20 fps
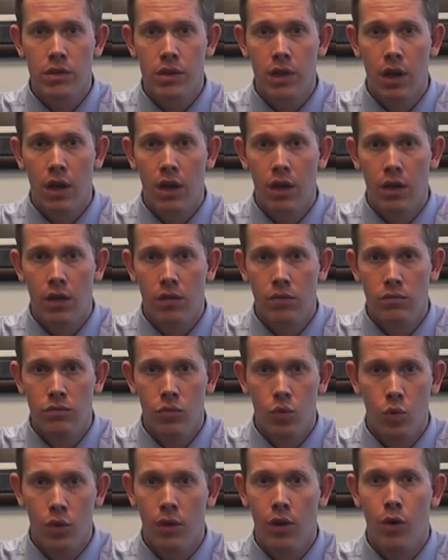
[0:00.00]

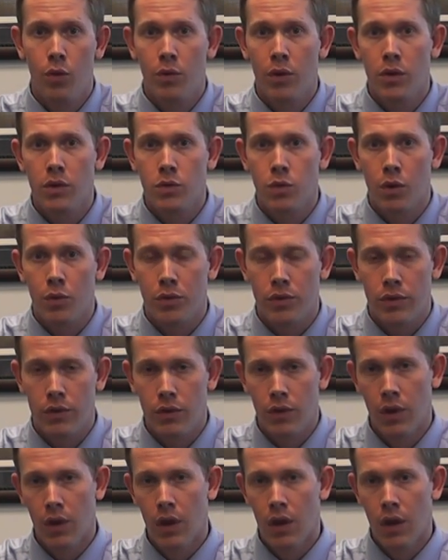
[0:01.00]
Will Home Coast work with you?